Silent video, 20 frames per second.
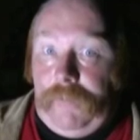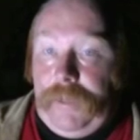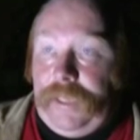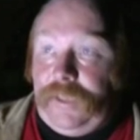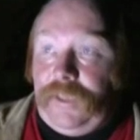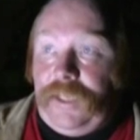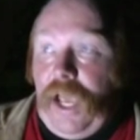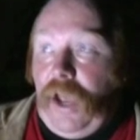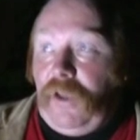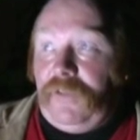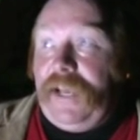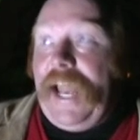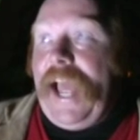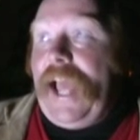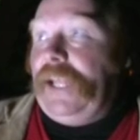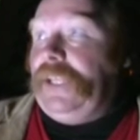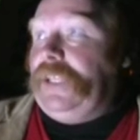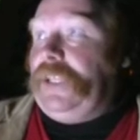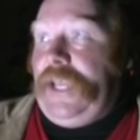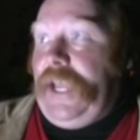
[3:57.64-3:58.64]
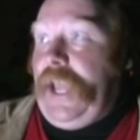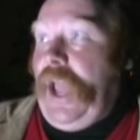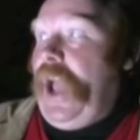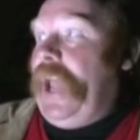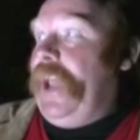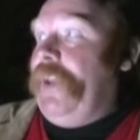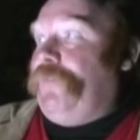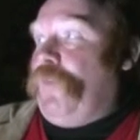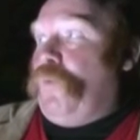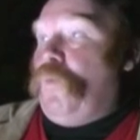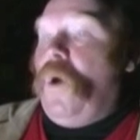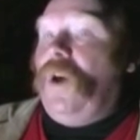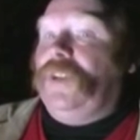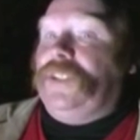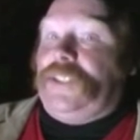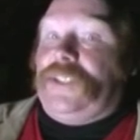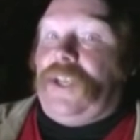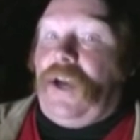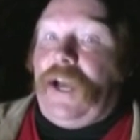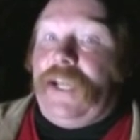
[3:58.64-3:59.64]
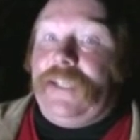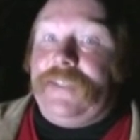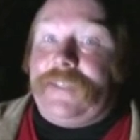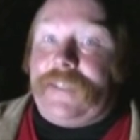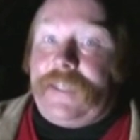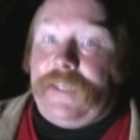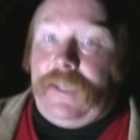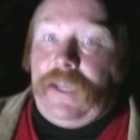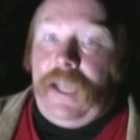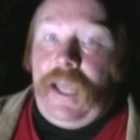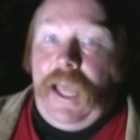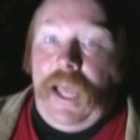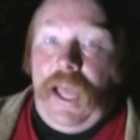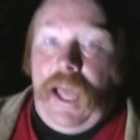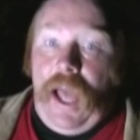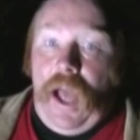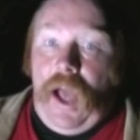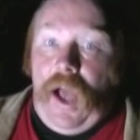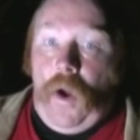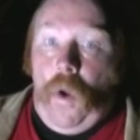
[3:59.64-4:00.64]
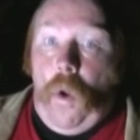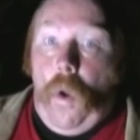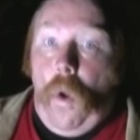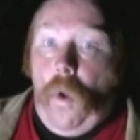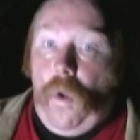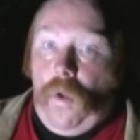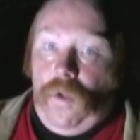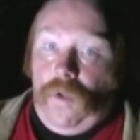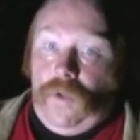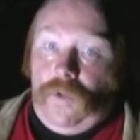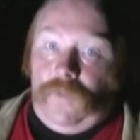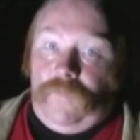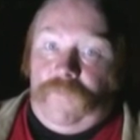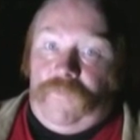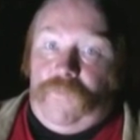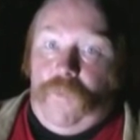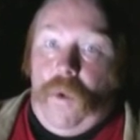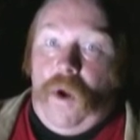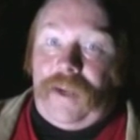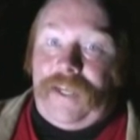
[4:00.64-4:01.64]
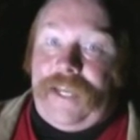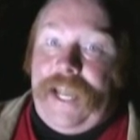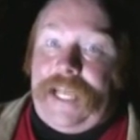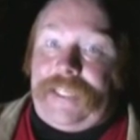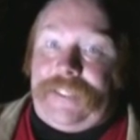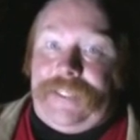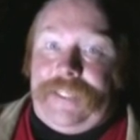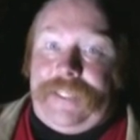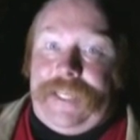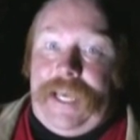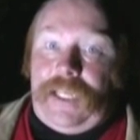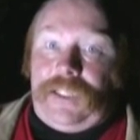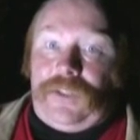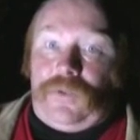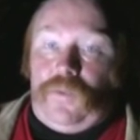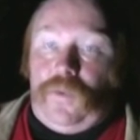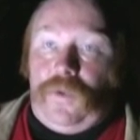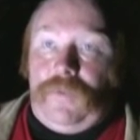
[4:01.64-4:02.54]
mean, you know, if it was science, then all of what NASA does